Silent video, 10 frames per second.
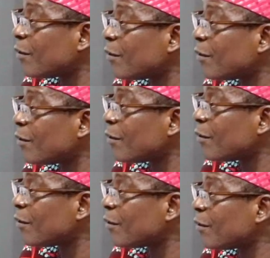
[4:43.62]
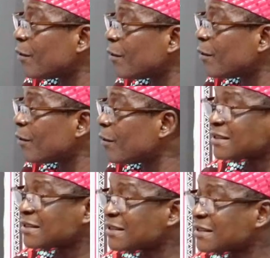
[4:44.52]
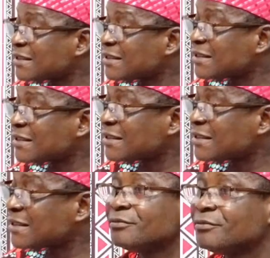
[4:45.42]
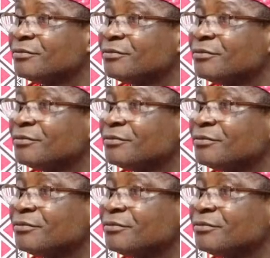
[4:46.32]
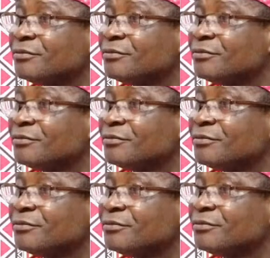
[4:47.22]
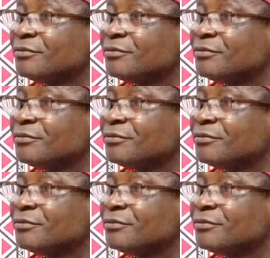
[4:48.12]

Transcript: Nothing is said.